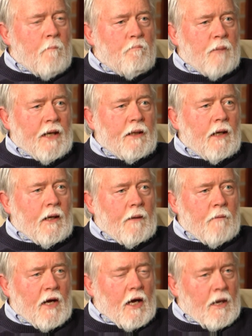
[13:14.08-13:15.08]
But
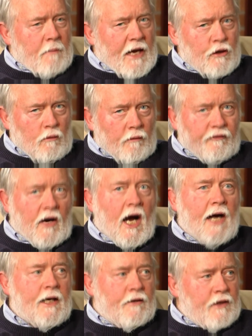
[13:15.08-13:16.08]
Emmanuel
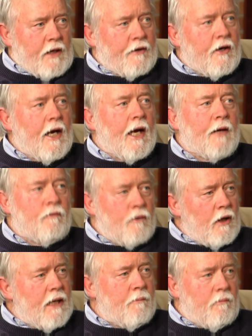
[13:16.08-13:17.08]
Faye, on the other hand,
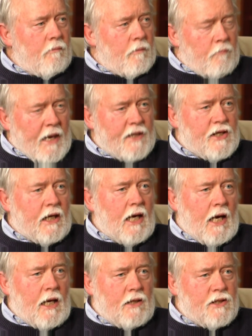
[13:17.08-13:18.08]
really makes a
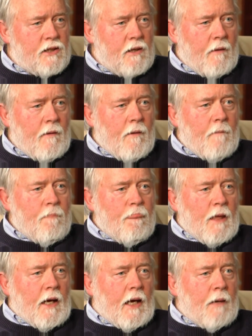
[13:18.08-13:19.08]
case,
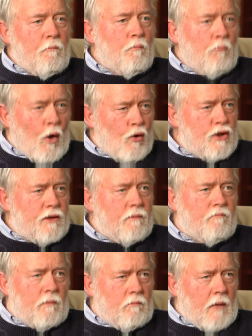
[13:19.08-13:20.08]
and most
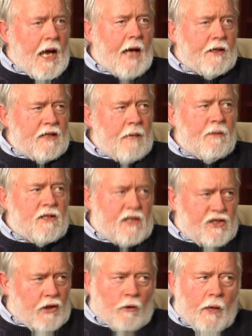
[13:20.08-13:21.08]
academics
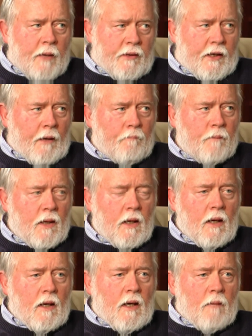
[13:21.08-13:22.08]
disagree with him,
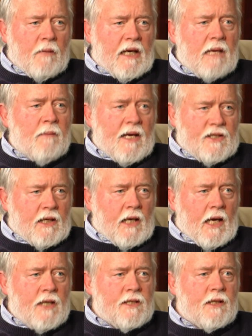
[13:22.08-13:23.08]
but he makes a
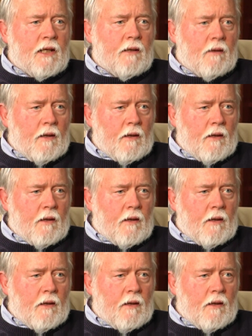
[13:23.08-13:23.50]
case that